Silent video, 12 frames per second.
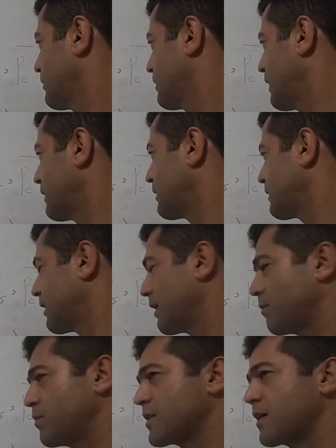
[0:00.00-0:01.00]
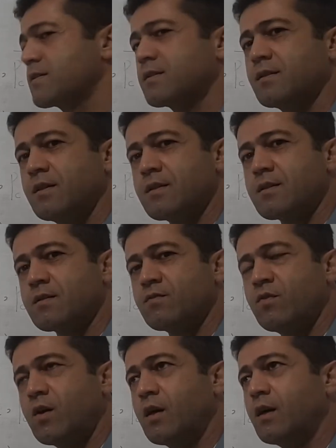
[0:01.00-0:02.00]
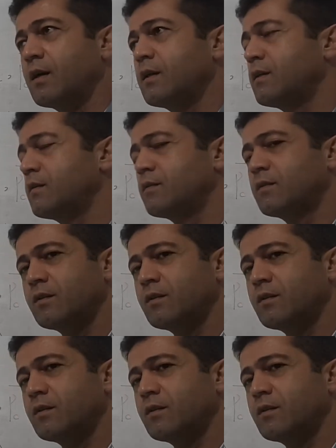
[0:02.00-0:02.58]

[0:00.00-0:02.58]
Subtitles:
rather than besides this one